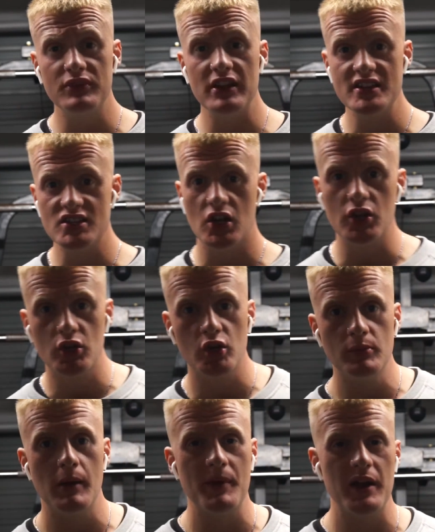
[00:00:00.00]
did start to go,
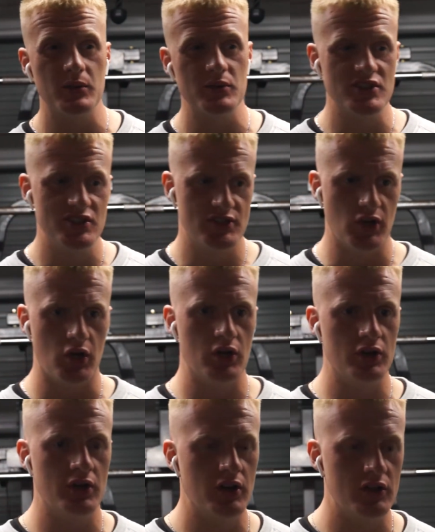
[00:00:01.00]
my back was
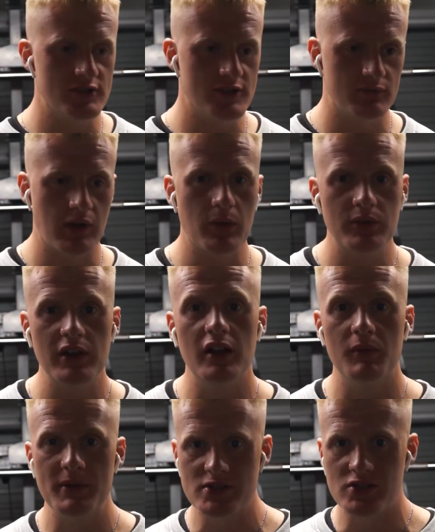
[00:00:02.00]
starting to round a
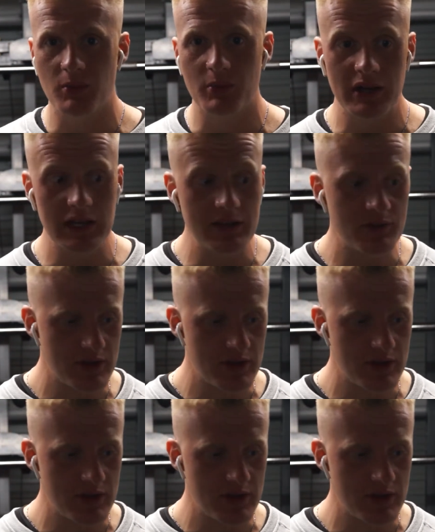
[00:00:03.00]
little bit, so I'm going to leave